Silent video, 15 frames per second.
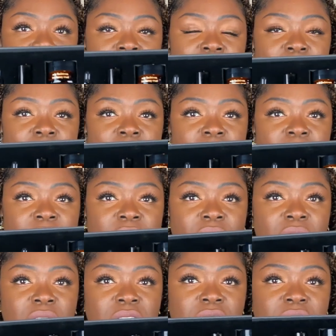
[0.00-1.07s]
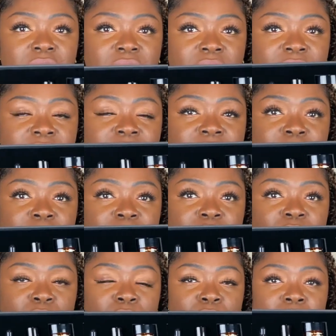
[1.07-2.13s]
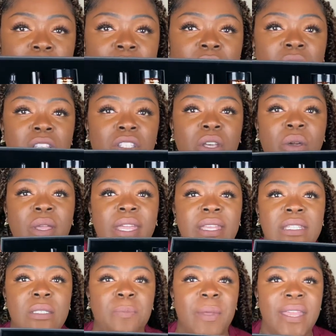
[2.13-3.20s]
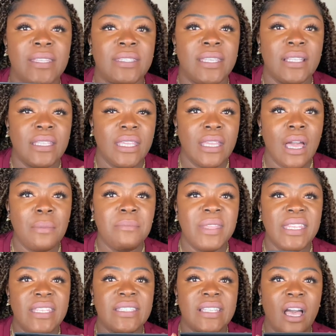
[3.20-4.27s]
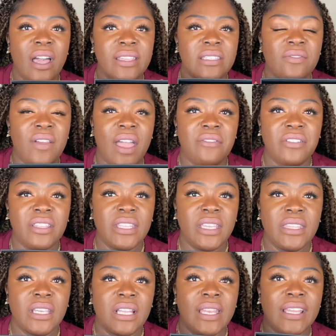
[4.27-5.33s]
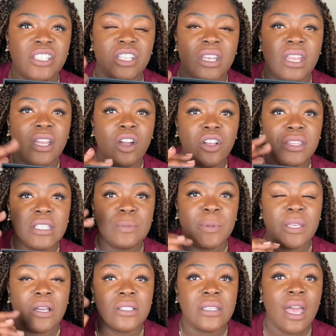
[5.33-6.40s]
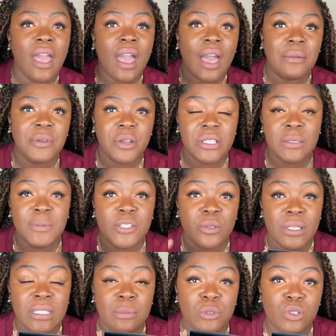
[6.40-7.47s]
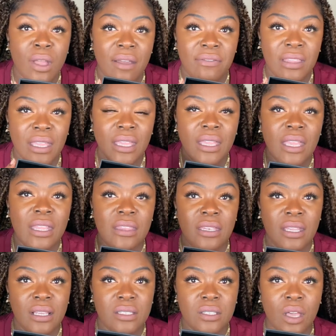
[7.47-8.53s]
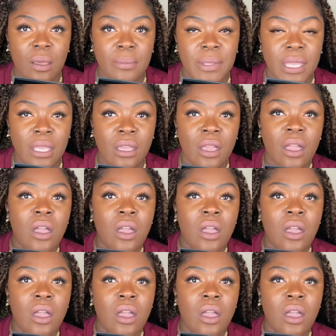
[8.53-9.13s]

Oh my gosh, isn't that beautiful? So it's basically a mini size of everything in the collection. And I got this because I'm going to be doing some traveling in the next coming